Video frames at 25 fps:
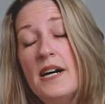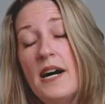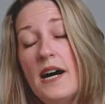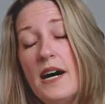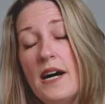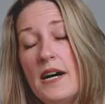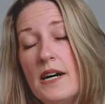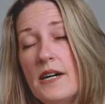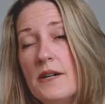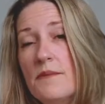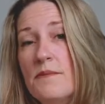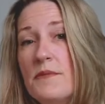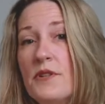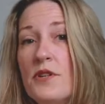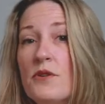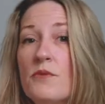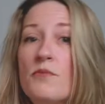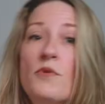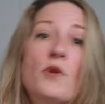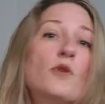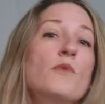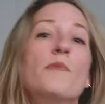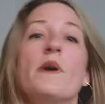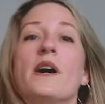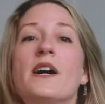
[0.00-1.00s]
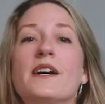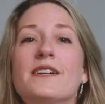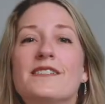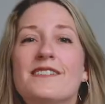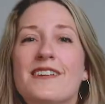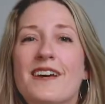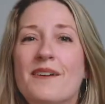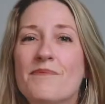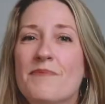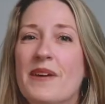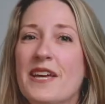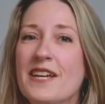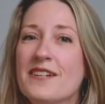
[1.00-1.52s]
Um, the robot
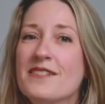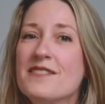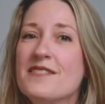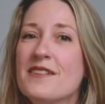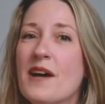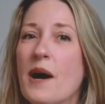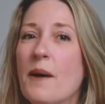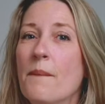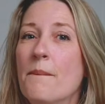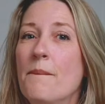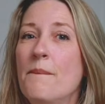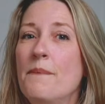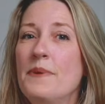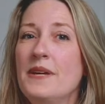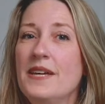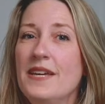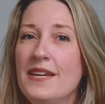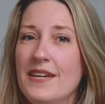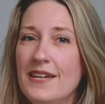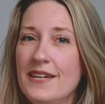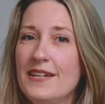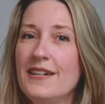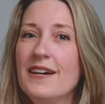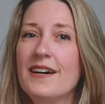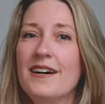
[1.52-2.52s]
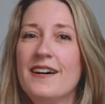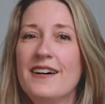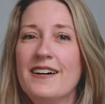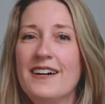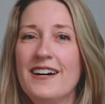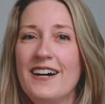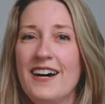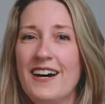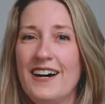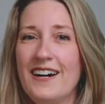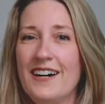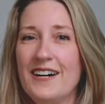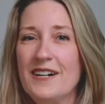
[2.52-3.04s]
makes a big
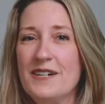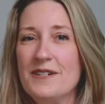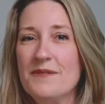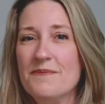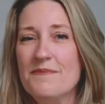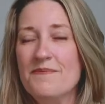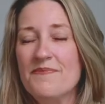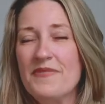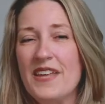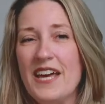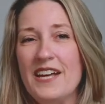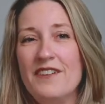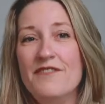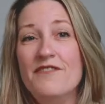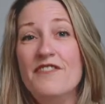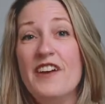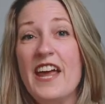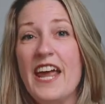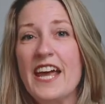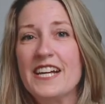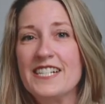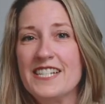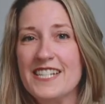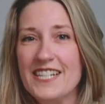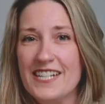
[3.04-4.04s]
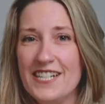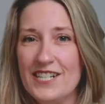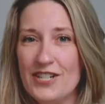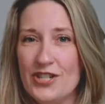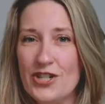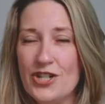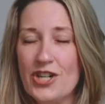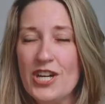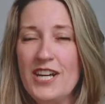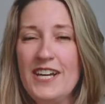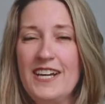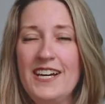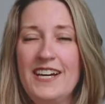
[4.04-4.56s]
um,
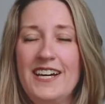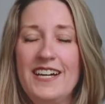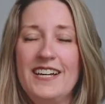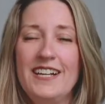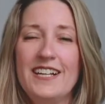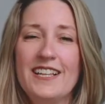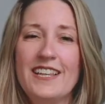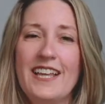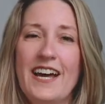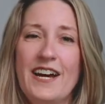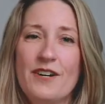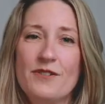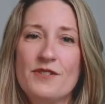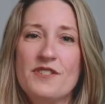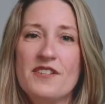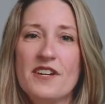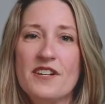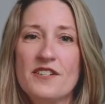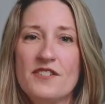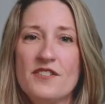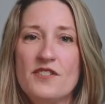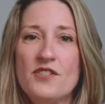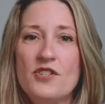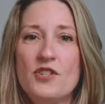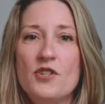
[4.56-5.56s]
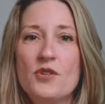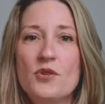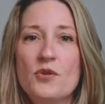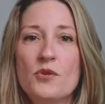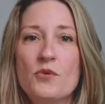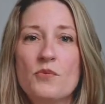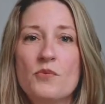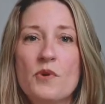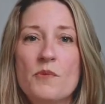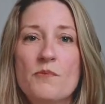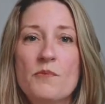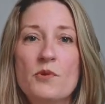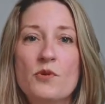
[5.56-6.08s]
advantage. It allows us to
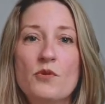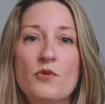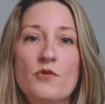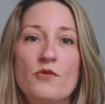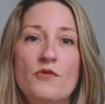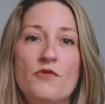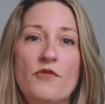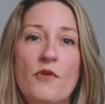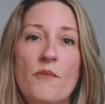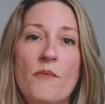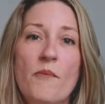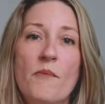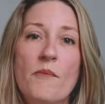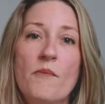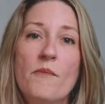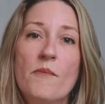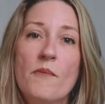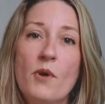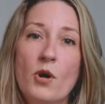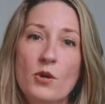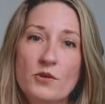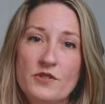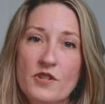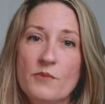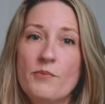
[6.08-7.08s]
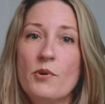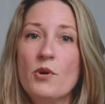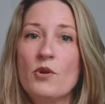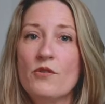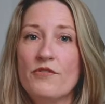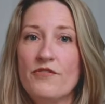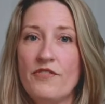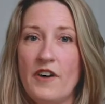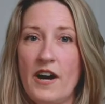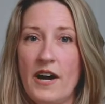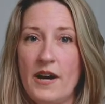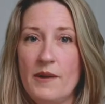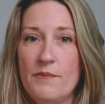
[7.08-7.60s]
remove multiple
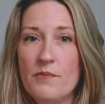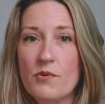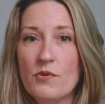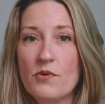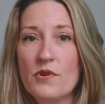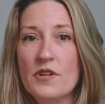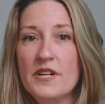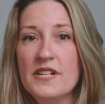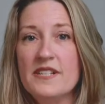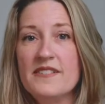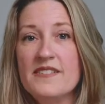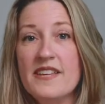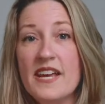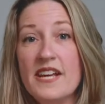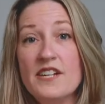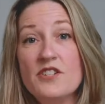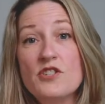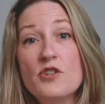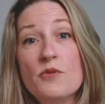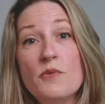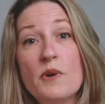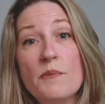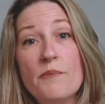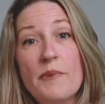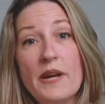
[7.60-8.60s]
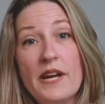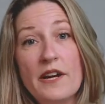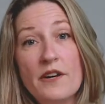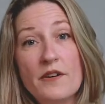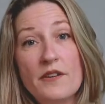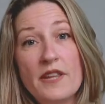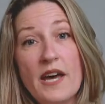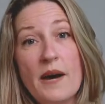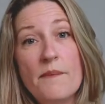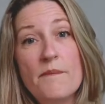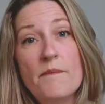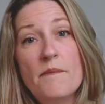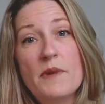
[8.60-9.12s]
fibroids and to repair
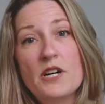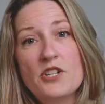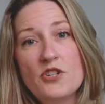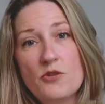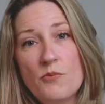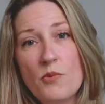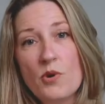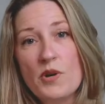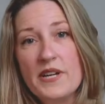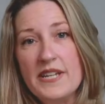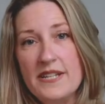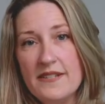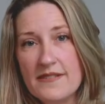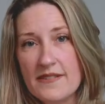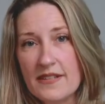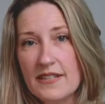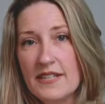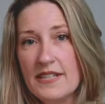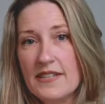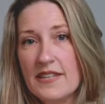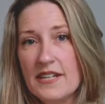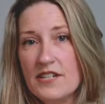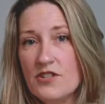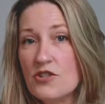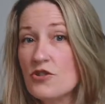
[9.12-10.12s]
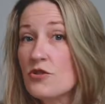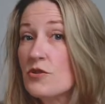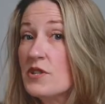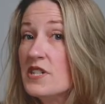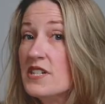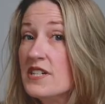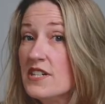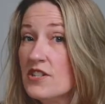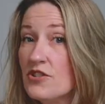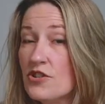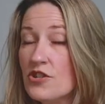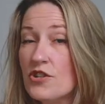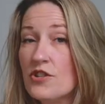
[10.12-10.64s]
that much more easily than
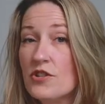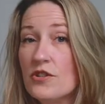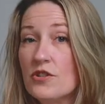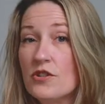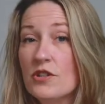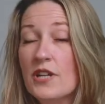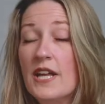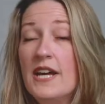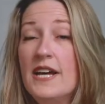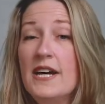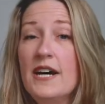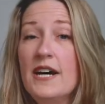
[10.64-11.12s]
traditional